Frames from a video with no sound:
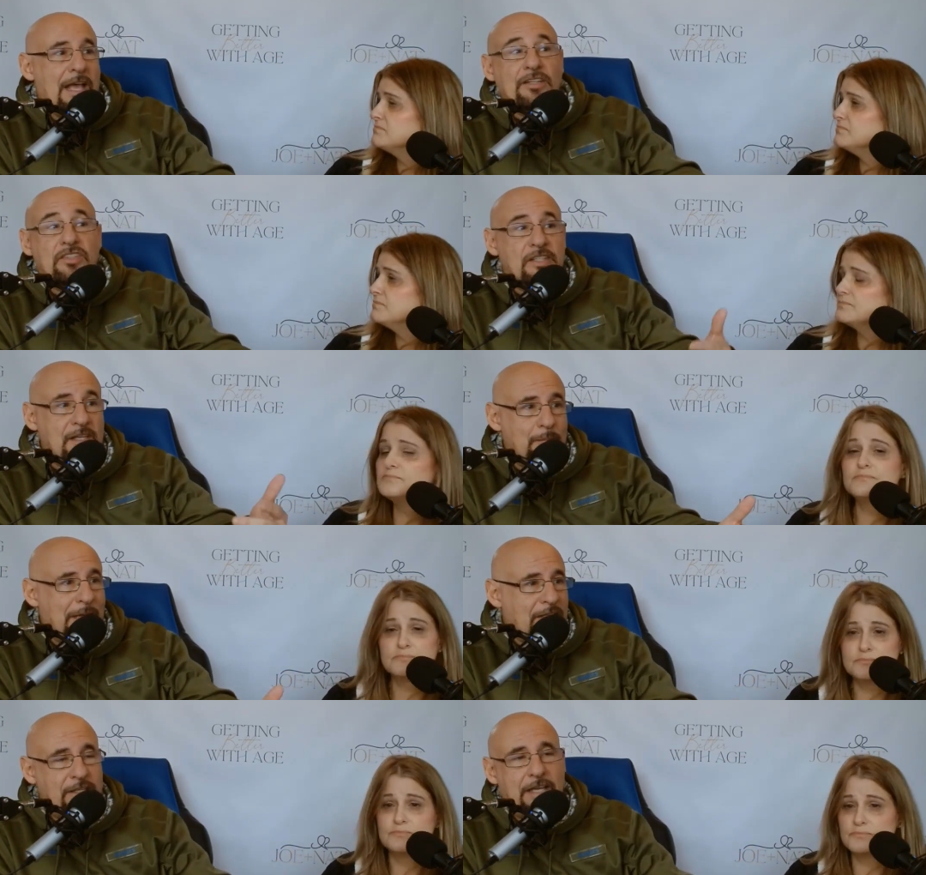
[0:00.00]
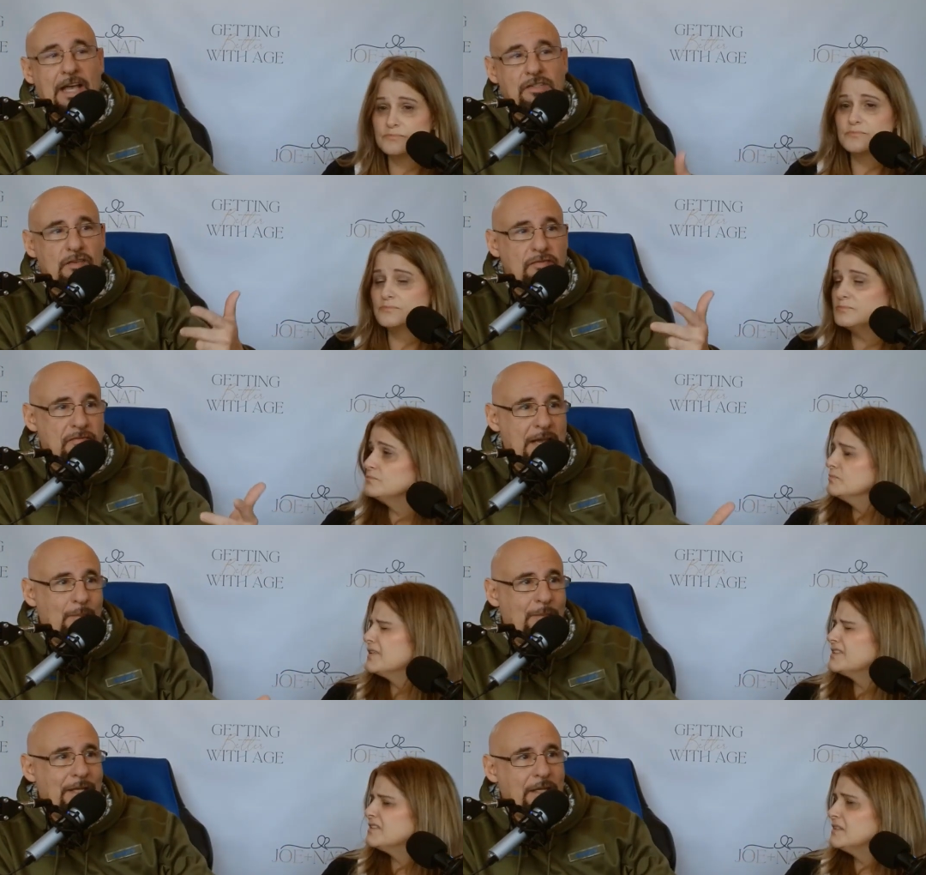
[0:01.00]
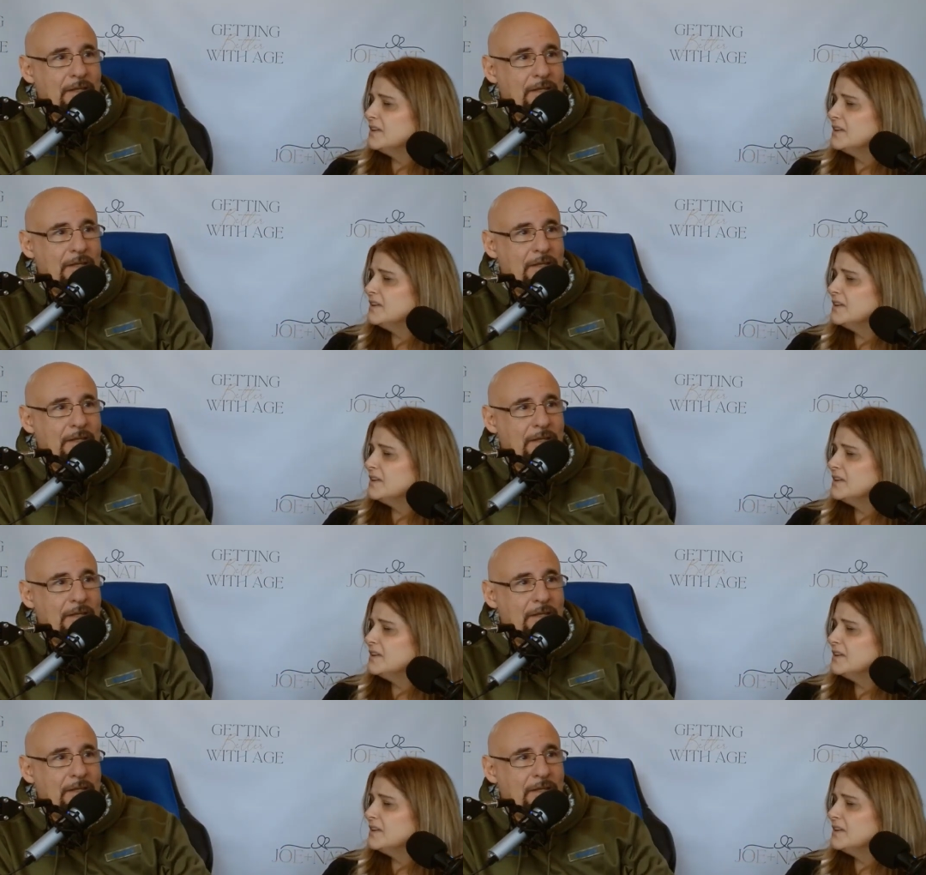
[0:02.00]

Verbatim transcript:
Speaker 1: has teammates, he has a family,